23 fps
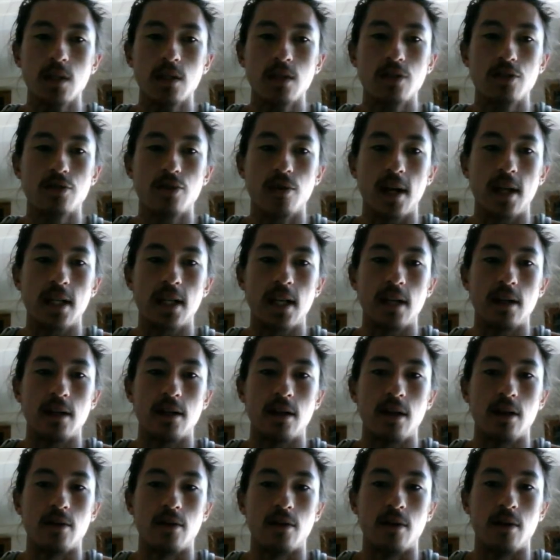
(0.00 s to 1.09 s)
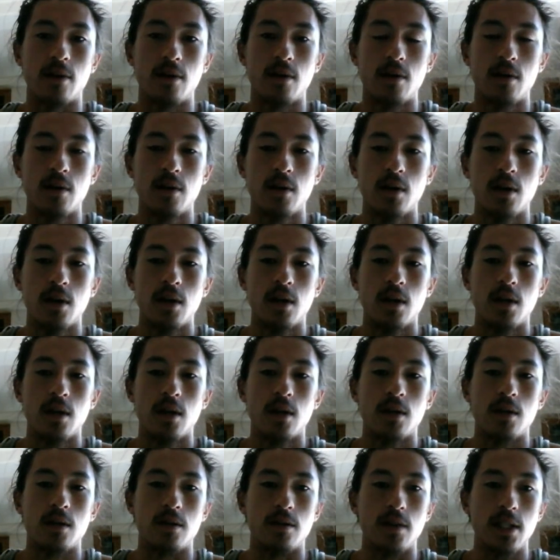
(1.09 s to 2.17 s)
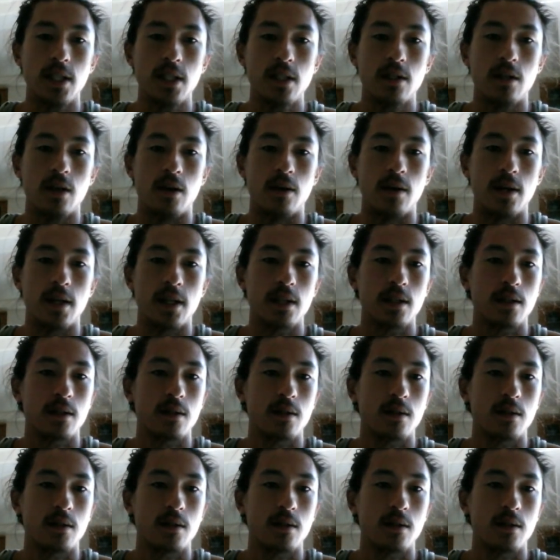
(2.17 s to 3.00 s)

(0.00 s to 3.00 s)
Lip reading: Try to get another league going,